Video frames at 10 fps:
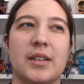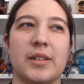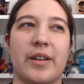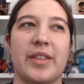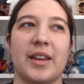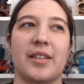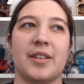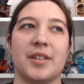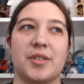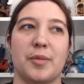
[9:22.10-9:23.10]
And so I think
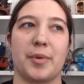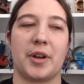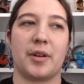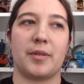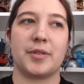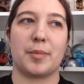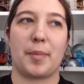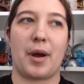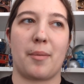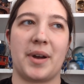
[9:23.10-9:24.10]
the
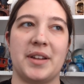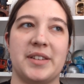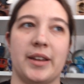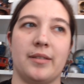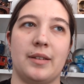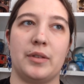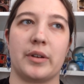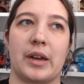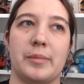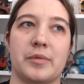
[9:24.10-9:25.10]
superpower mindset, even
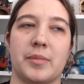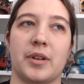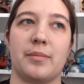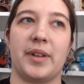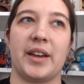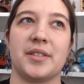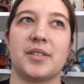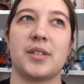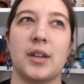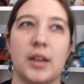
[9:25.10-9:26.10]
though it comes from a good
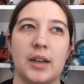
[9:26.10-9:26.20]
place,